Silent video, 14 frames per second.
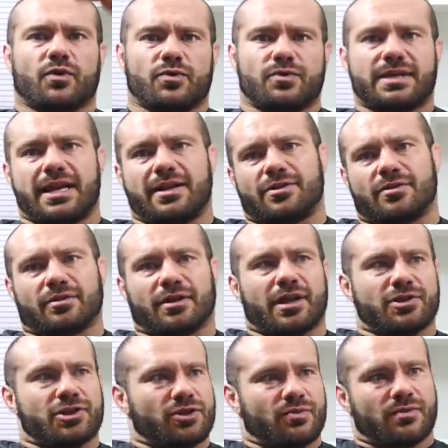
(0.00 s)
where you take your
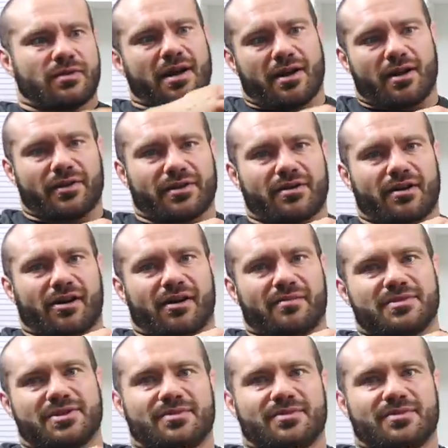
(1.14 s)
lunch and you cut all the carbs